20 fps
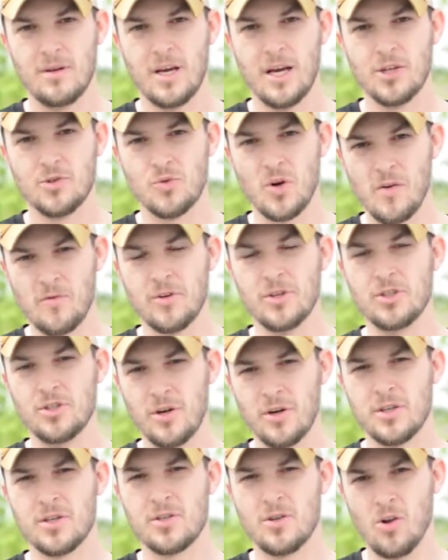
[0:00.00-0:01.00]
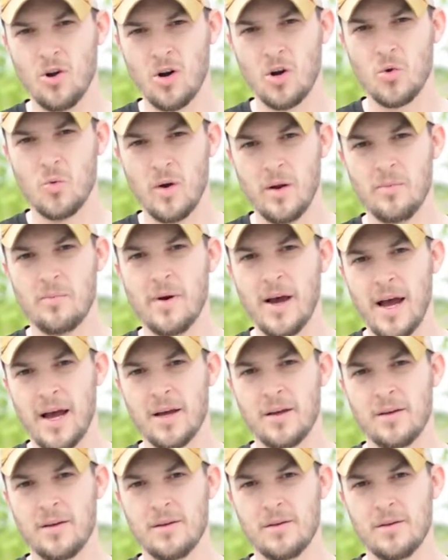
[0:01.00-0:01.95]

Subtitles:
as Reverend Jonas Clarke went back.